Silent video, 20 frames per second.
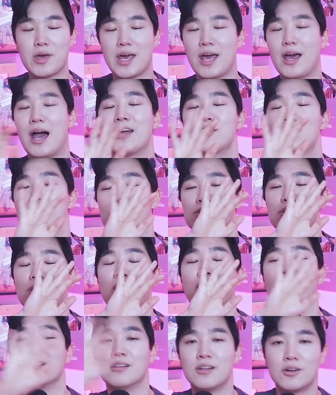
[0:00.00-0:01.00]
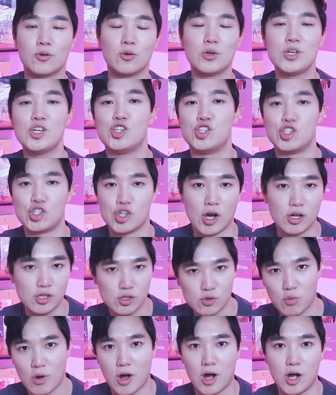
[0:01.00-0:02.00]
Okay, I just like literally
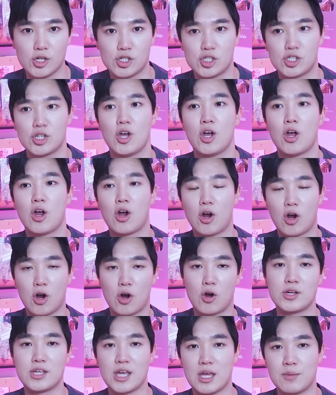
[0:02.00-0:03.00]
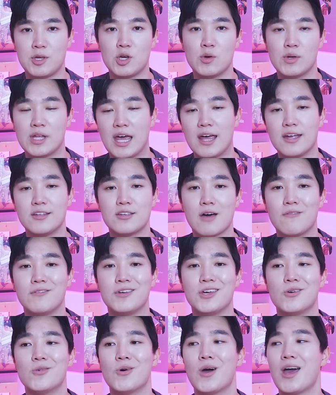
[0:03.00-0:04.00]
just watched her debut in A E
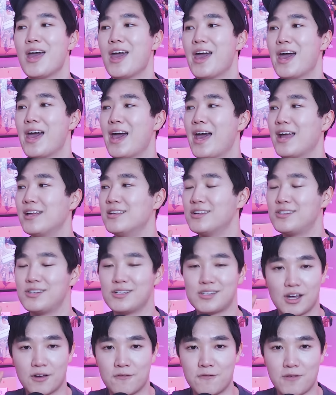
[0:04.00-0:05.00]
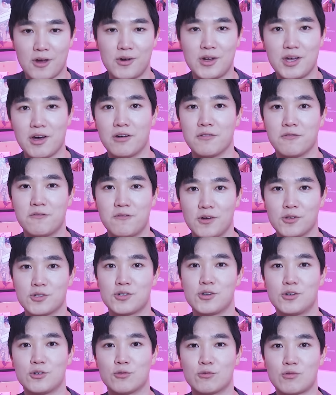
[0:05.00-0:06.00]
W, and this is like a very
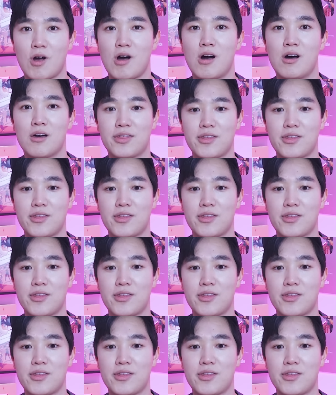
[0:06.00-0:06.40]
unfiltered raw